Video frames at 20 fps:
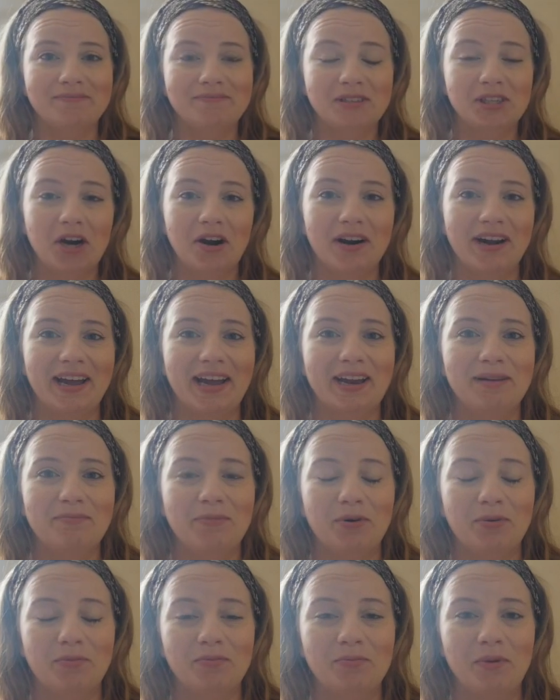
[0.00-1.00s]
Sorry, I had a
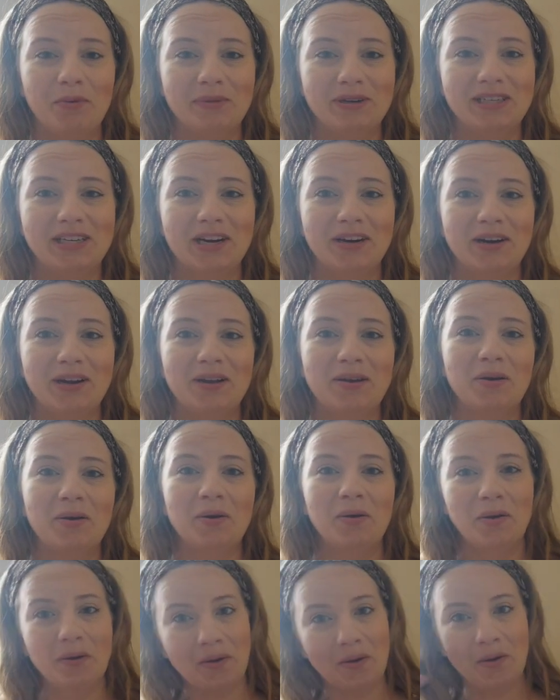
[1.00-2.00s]
momentary
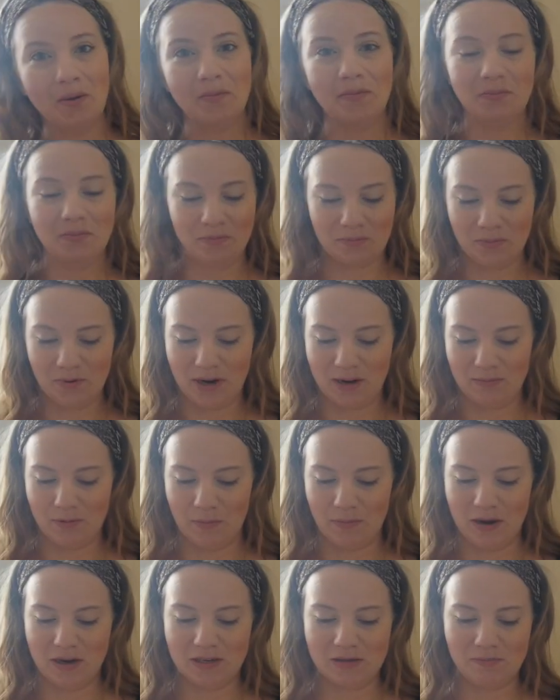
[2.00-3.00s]
brain
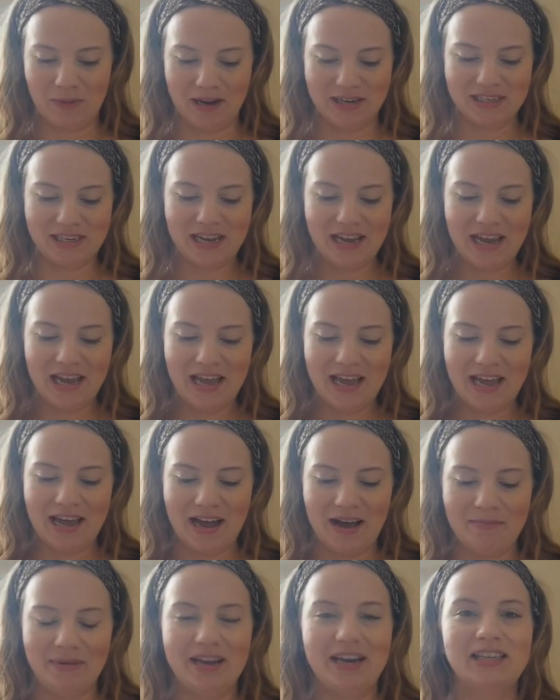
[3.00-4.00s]
moment, but
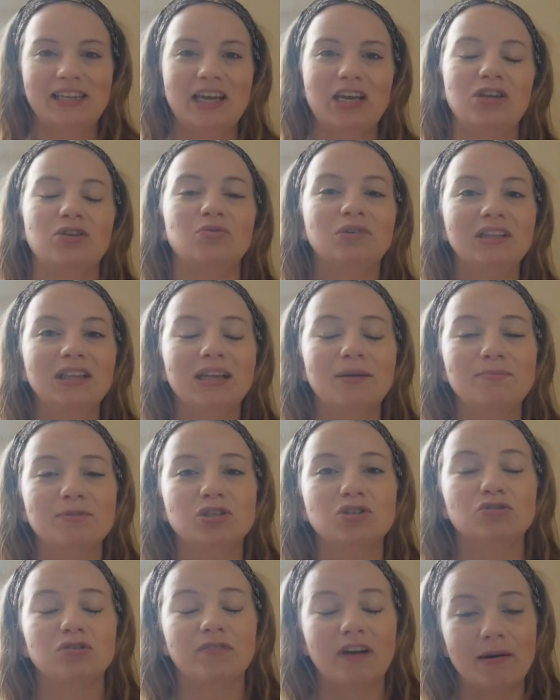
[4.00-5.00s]
it is a
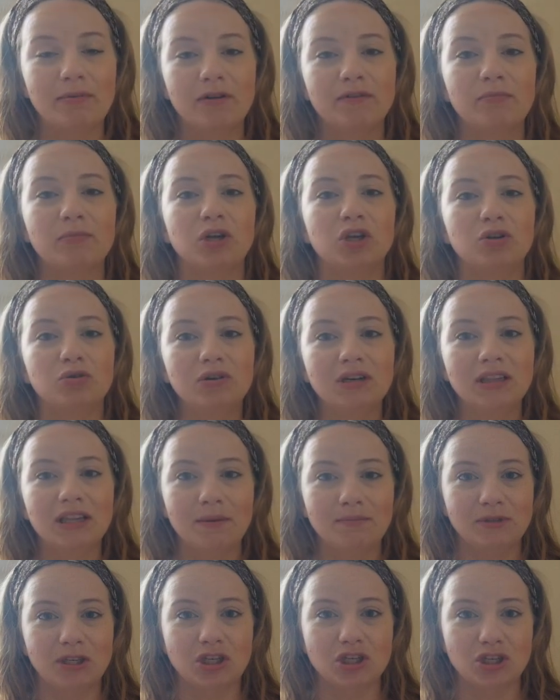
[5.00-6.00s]
fiber from a
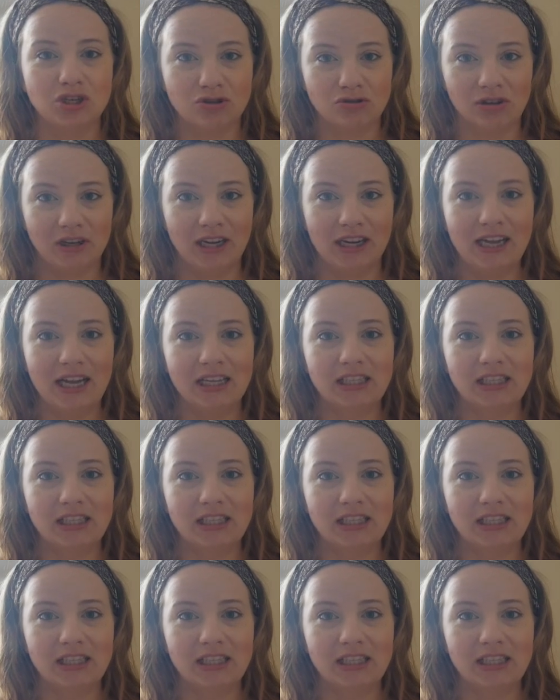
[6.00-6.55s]
eucalyptus tree.